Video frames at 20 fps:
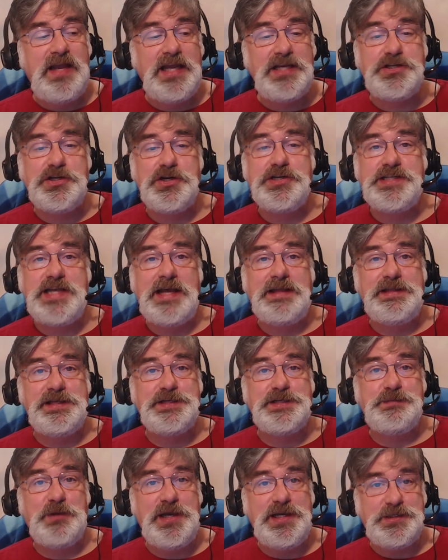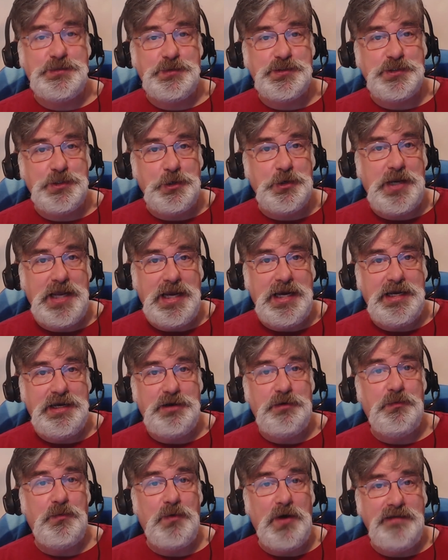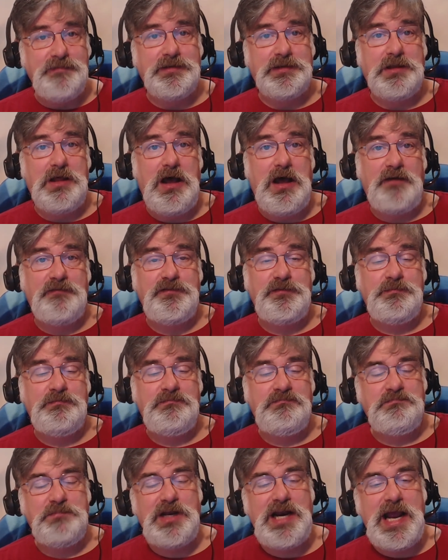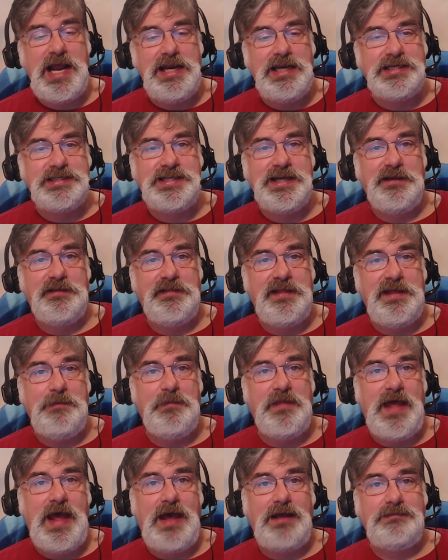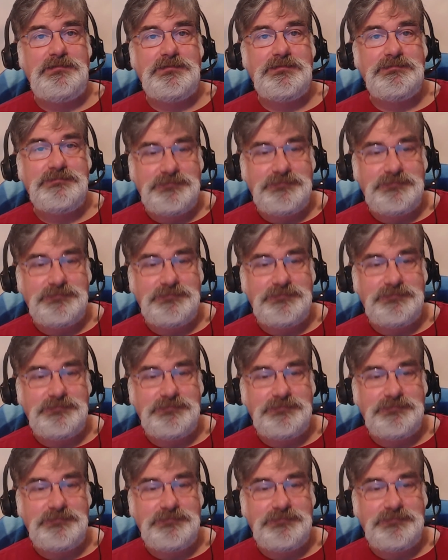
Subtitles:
it turns out this place was located in Ravenloft, but I didn't tell them that.